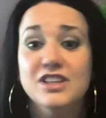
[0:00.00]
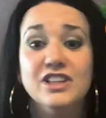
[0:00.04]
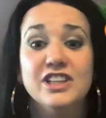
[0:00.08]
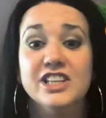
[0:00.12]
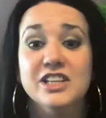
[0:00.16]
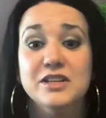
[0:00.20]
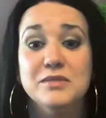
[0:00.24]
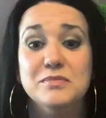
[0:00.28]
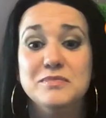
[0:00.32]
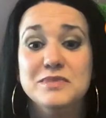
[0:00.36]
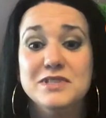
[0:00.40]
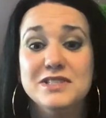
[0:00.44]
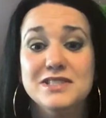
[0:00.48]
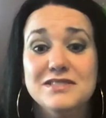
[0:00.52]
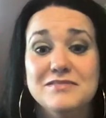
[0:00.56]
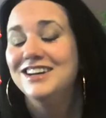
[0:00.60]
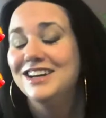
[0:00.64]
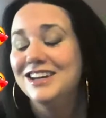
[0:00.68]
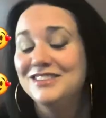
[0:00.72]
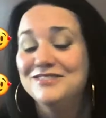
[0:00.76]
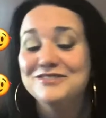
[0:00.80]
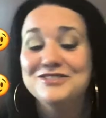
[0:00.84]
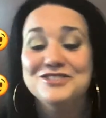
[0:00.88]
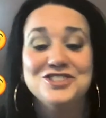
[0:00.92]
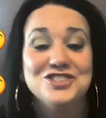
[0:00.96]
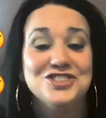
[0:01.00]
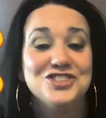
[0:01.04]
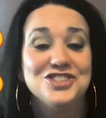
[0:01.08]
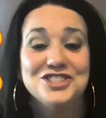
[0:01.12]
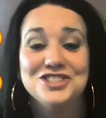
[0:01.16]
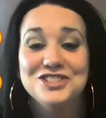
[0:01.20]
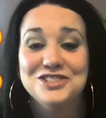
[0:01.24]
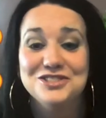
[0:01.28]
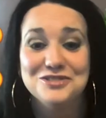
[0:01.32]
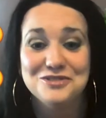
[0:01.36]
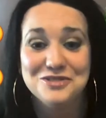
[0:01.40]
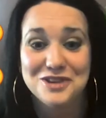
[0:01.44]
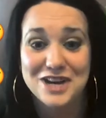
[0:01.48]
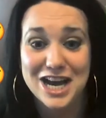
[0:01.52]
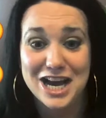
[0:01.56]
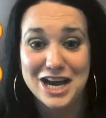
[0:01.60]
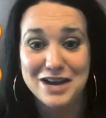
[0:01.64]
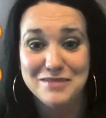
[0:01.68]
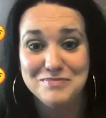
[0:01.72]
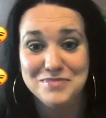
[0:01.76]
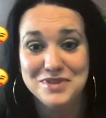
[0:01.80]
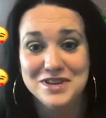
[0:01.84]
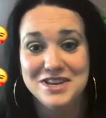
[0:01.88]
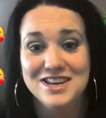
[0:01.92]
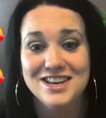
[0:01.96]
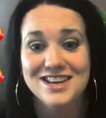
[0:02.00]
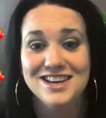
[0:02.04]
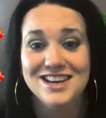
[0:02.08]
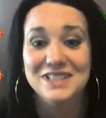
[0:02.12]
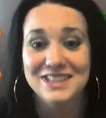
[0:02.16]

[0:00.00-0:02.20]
the lips. I was just so happy.